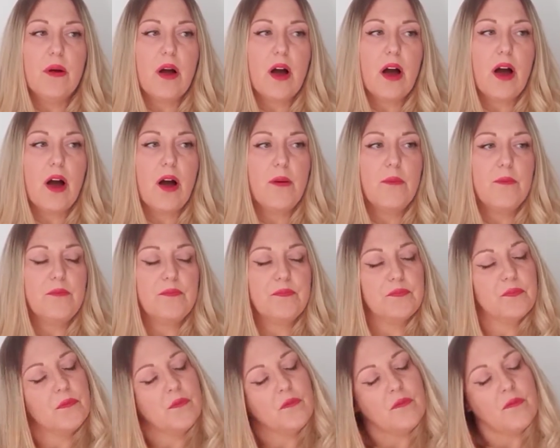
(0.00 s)

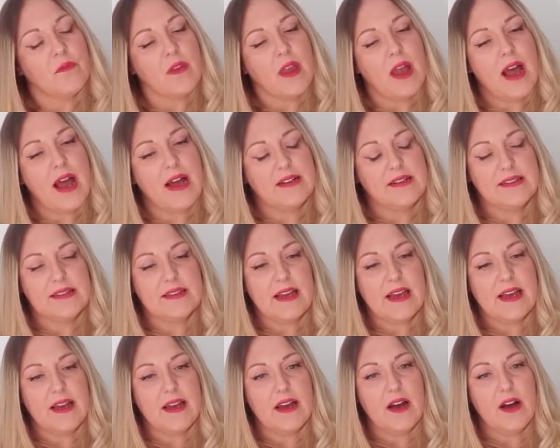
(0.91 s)
And
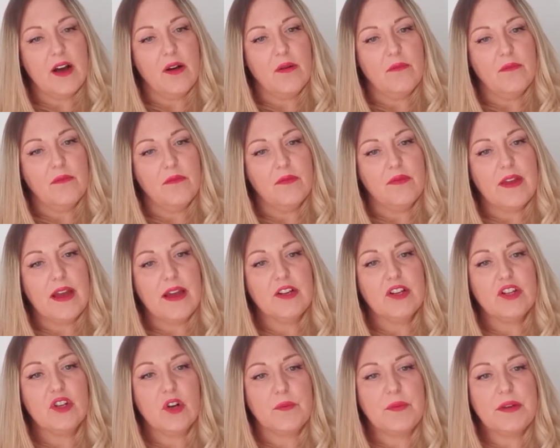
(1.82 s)
their
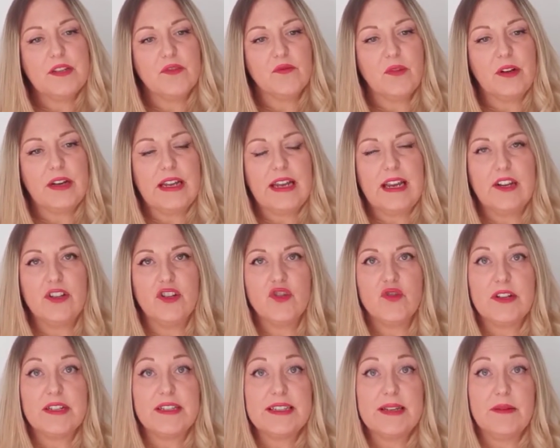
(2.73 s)
shop is really
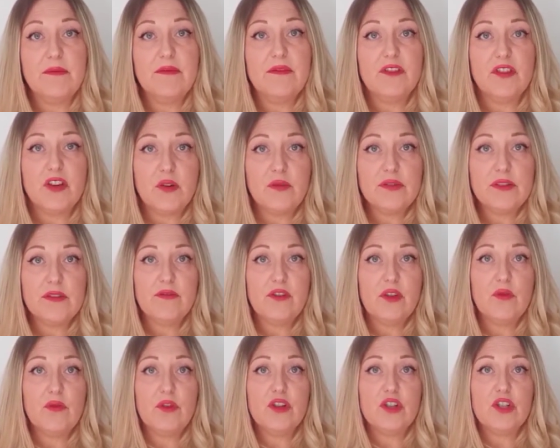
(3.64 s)
interesting for those of
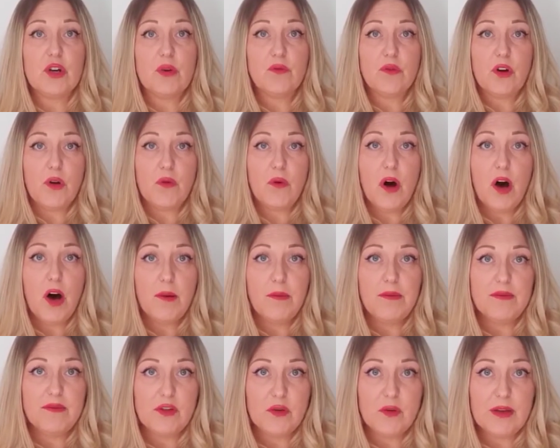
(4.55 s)
you that don't know
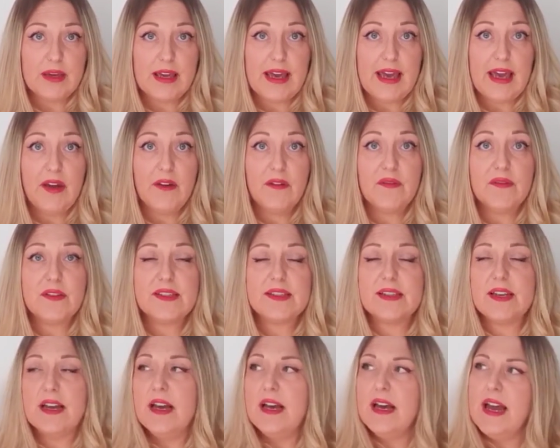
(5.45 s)
Harbour
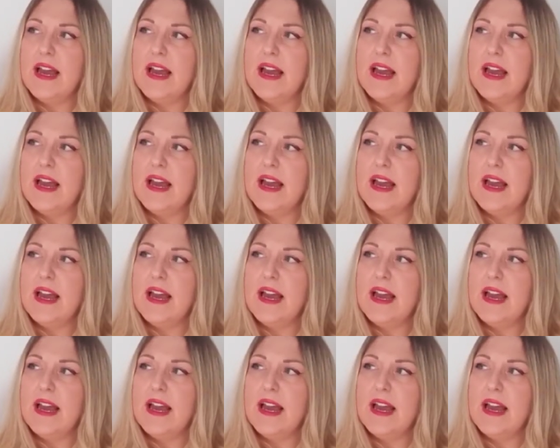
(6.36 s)
Gifts.